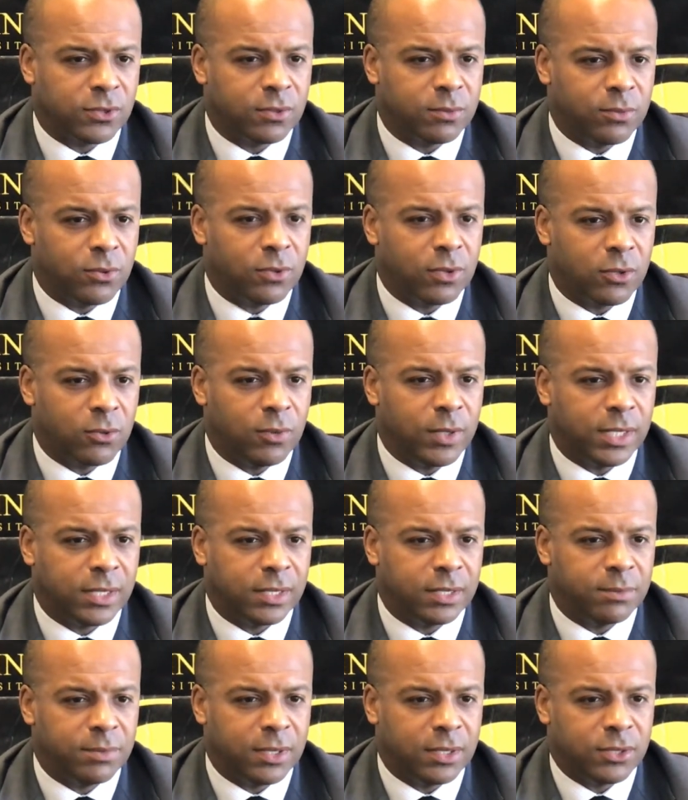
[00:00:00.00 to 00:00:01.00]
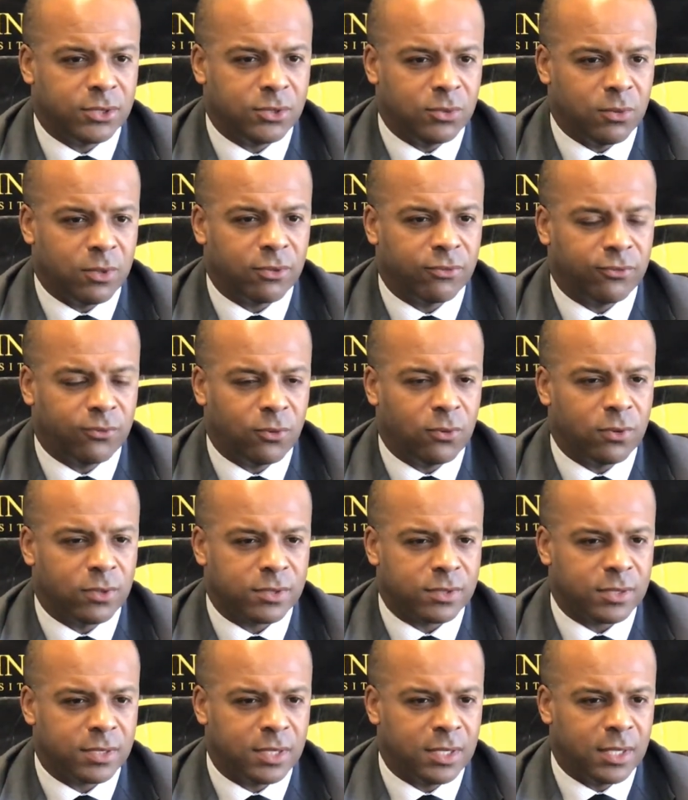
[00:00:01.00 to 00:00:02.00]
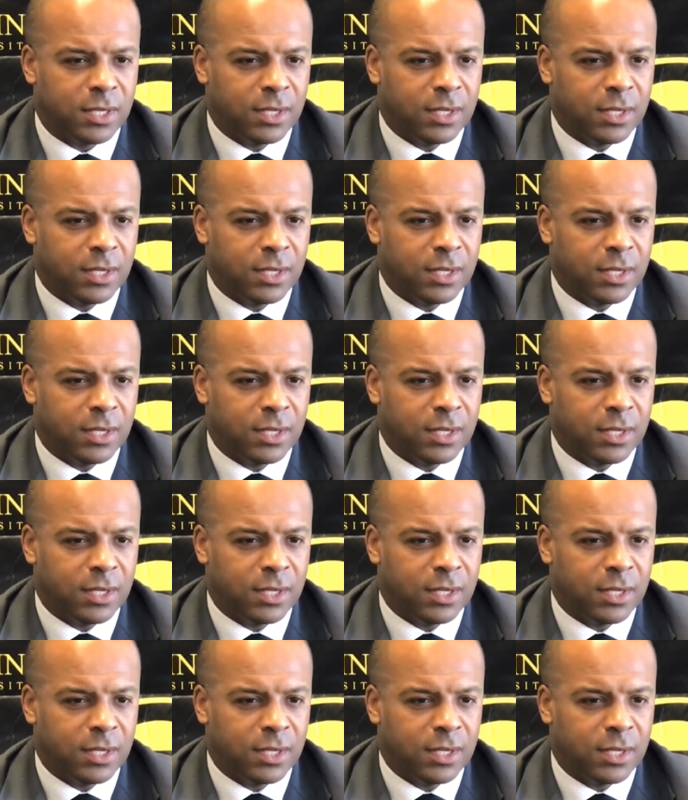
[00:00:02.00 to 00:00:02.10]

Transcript: on the board quickly because you want to force,